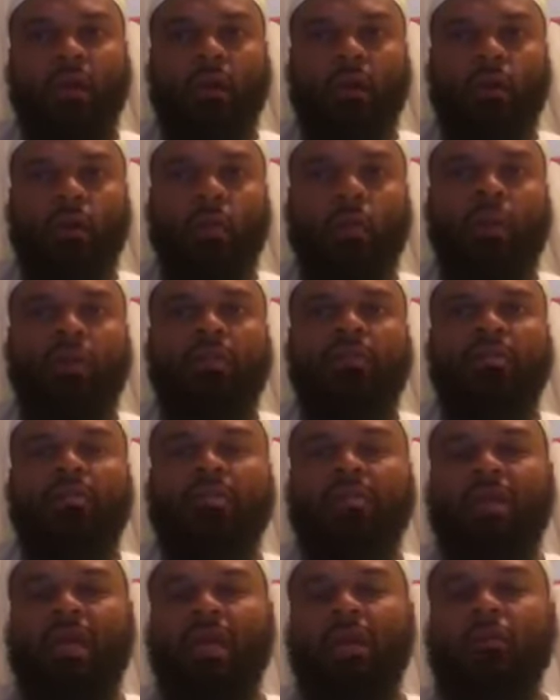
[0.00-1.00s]
on
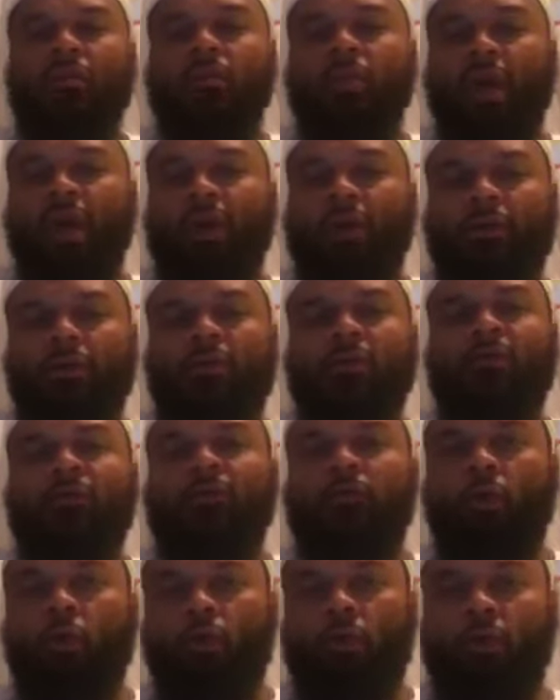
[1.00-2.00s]
state records
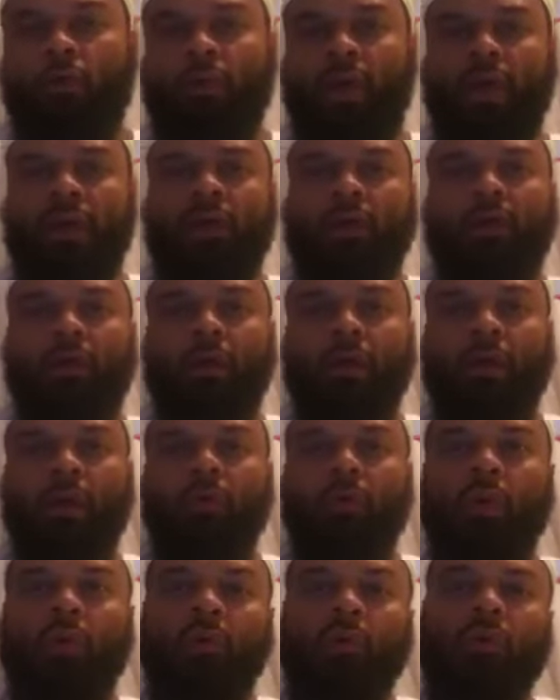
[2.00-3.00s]
for the record,
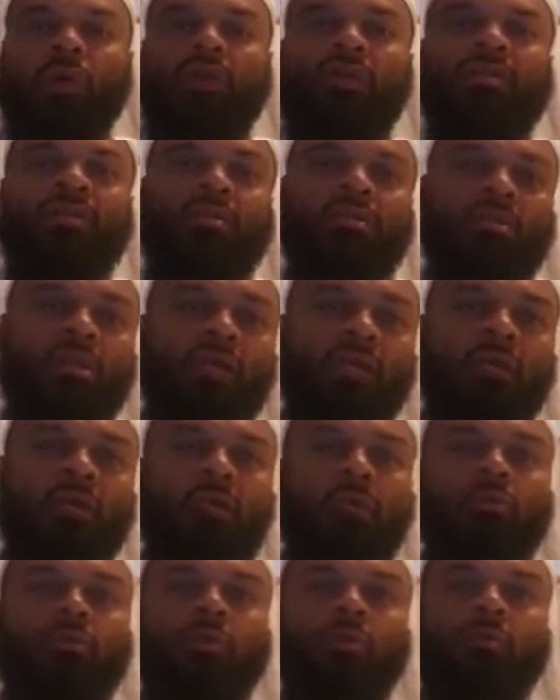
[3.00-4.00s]
we will
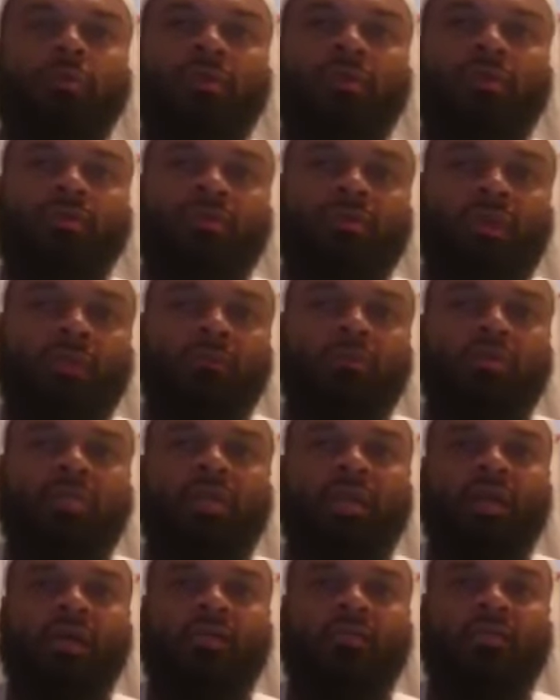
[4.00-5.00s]
continue to be
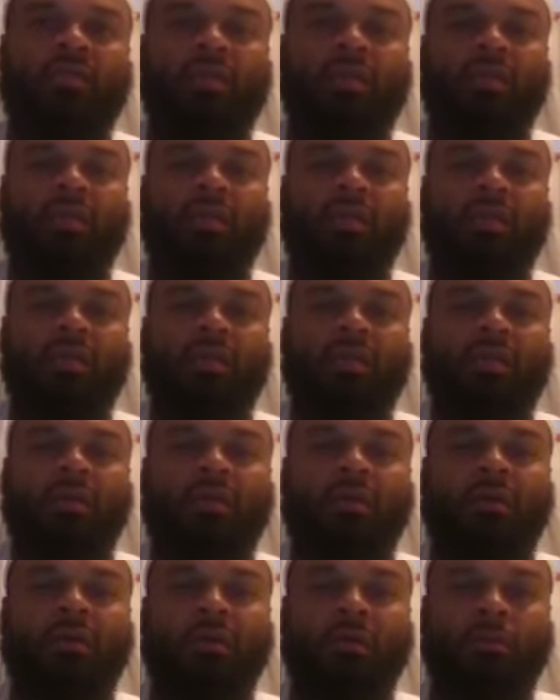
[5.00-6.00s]
subject
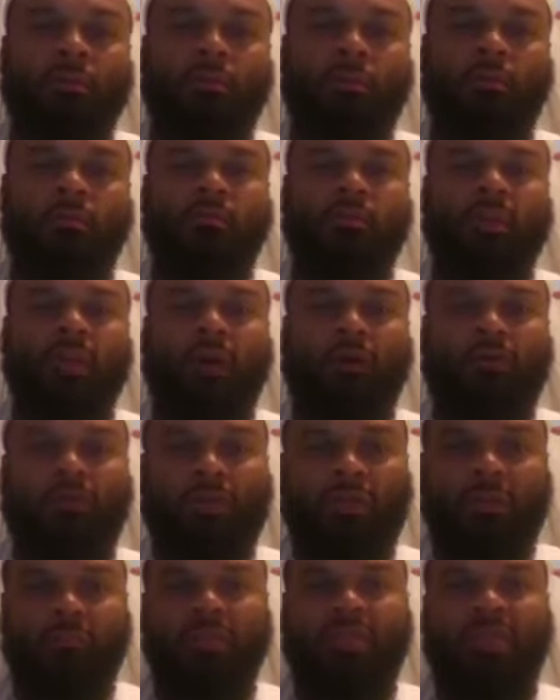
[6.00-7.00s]
of
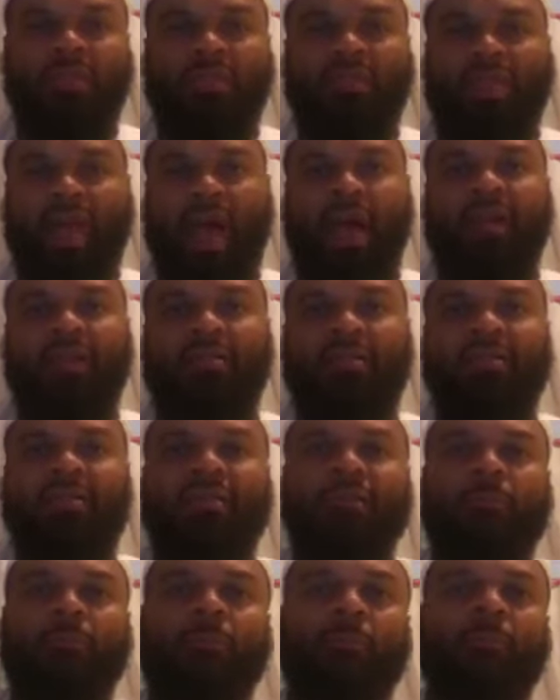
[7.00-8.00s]
subject status.